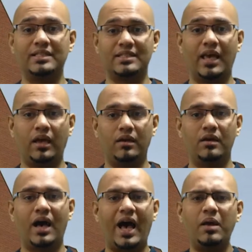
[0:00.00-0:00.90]
saying,
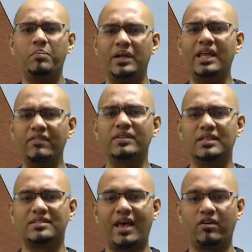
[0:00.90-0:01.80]
I believe in the
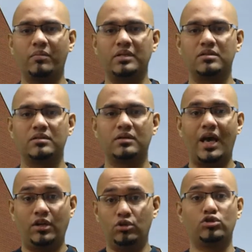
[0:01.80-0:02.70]
sacrament,
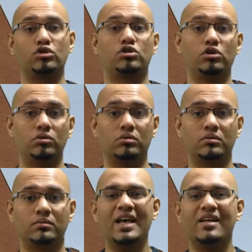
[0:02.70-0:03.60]
and you should too.
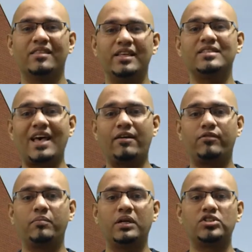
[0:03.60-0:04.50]
This
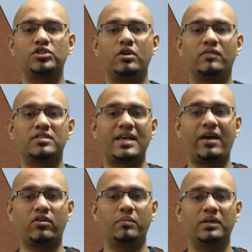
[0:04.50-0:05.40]
affirmation of the
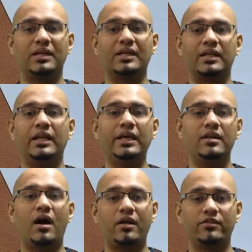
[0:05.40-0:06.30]
sacrament can
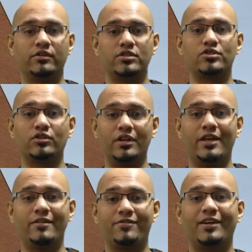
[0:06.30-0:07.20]
lead others to
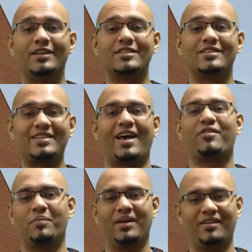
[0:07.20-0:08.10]
live a
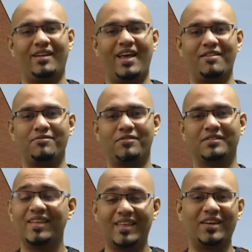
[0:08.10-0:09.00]
sacramental life.
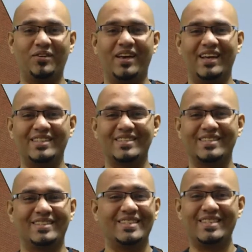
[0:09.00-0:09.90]
Thank you guys.
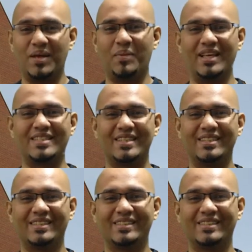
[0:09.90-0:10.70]
Stay blessed.